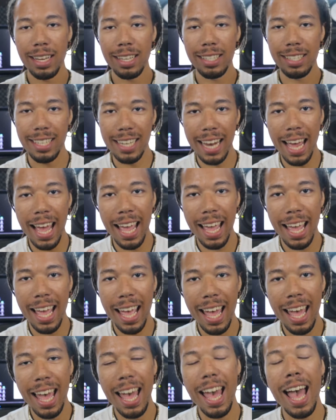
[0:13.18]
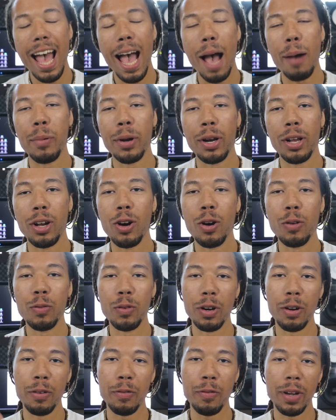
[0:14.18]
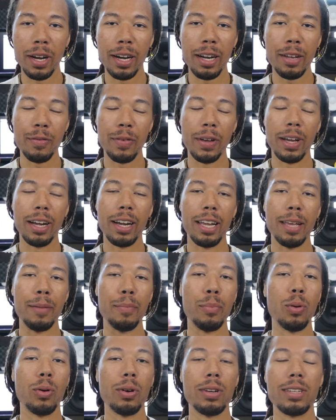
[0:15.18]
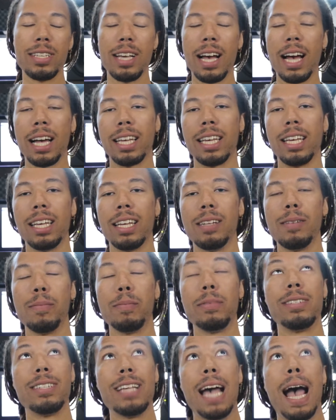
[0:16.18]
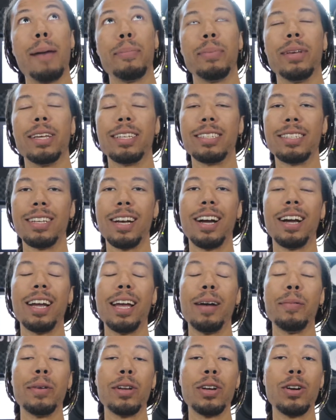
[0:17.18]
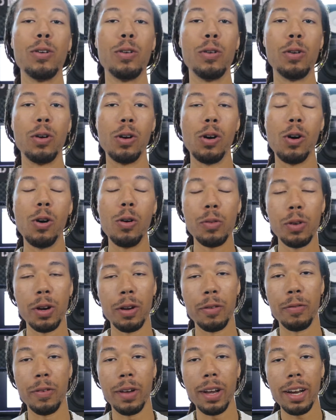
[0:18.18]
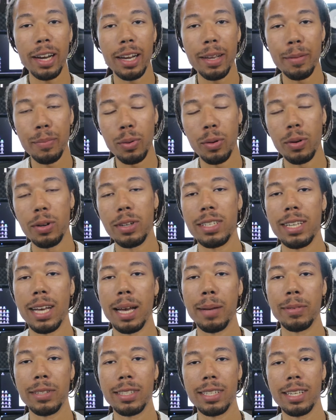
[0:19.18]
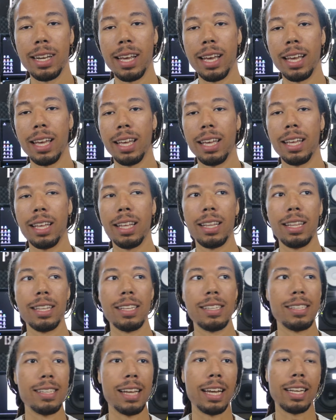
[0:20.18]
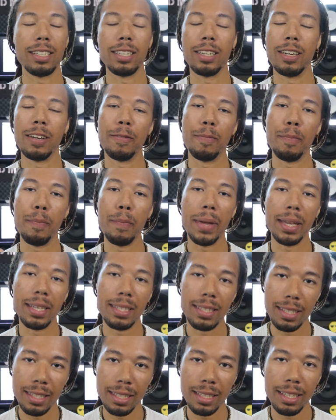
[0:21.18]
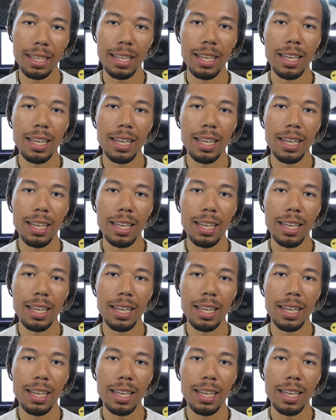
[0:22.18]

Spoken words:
Today, I want to go over a very important topic. I want to go over a very important topic today in the sector of mixing.